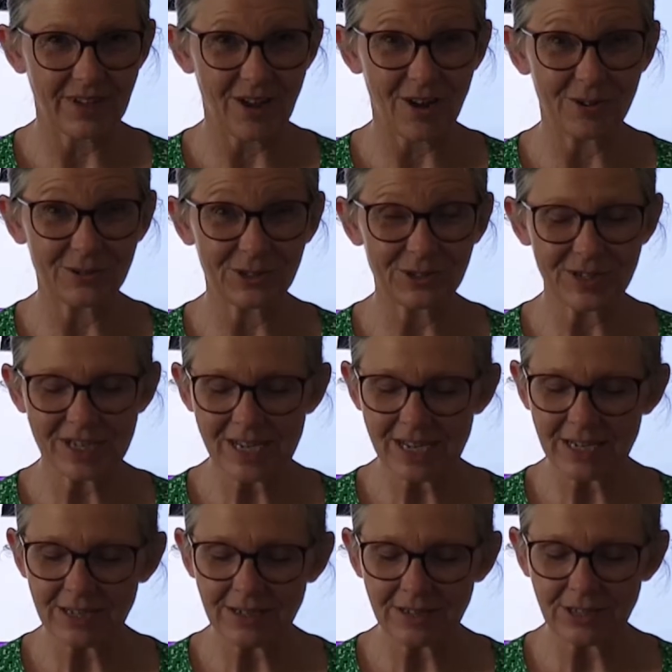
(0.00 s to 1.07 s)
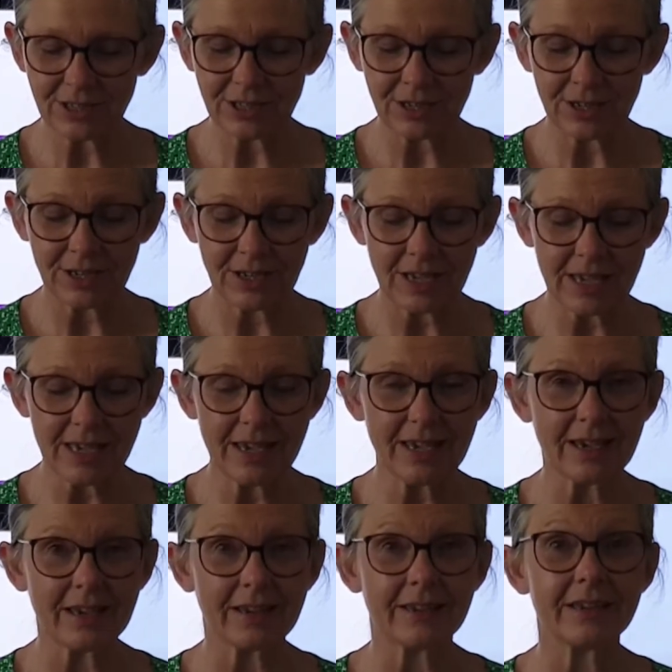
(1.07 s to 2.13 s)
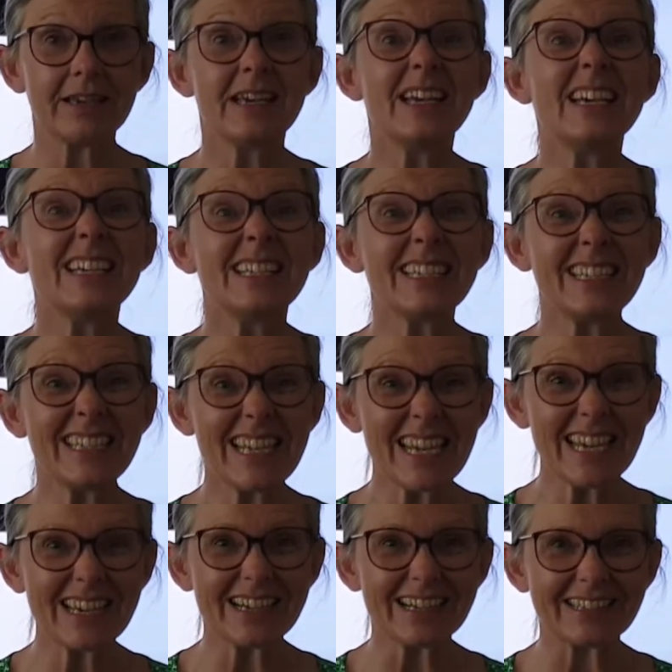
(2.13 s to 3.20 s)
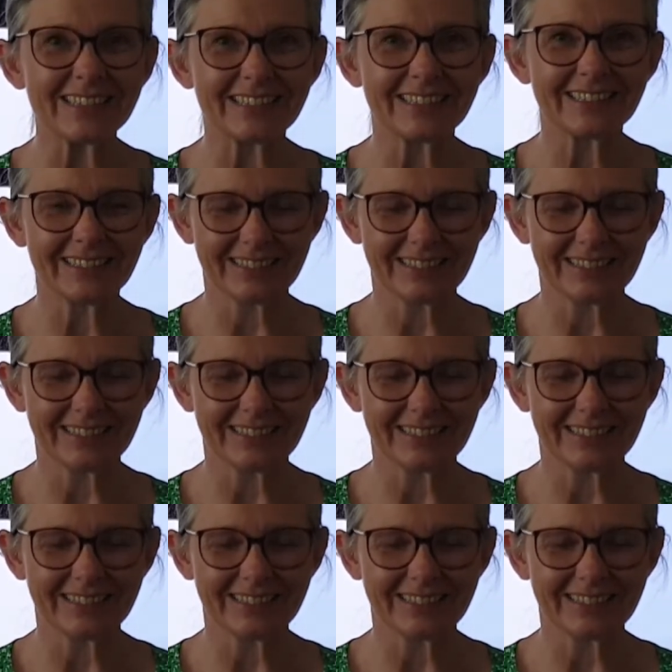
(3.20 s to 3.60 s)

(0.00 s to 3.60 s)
I'll join in. T, ear. Tear.